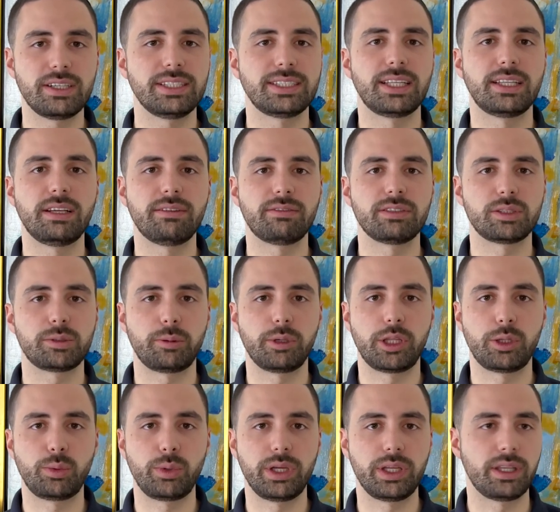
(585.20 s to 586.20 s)
is the difference
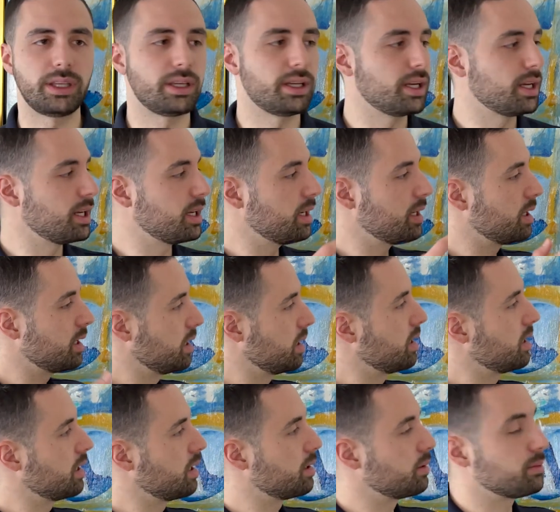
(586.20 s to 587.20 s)
between
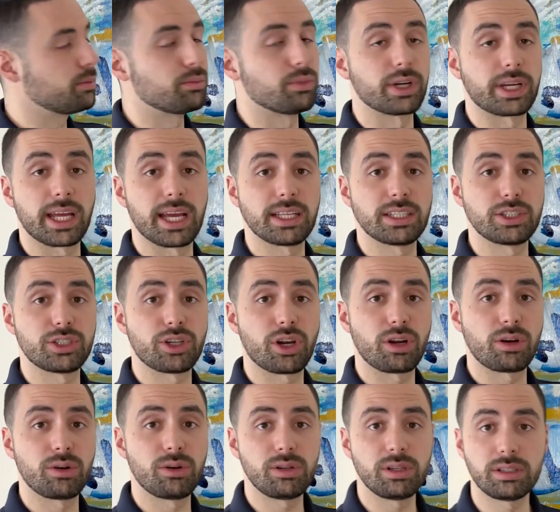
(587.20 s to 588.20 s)
briquettes
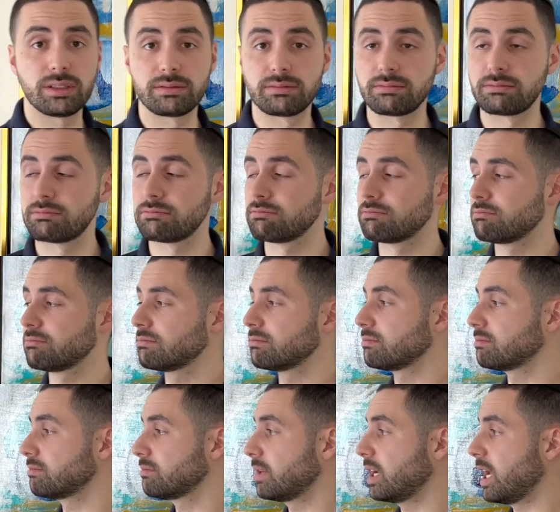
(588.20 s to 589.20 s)
charcoal
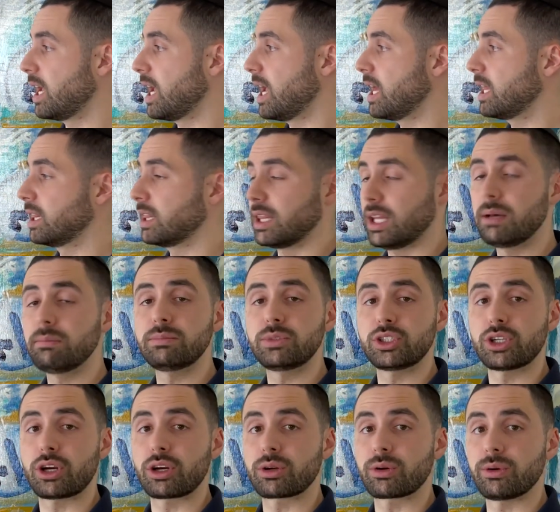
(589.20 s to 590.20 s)
and lump
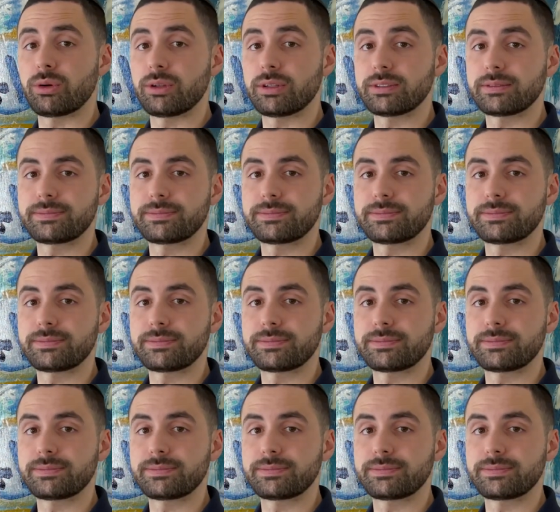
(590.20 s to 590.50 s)
charcoal.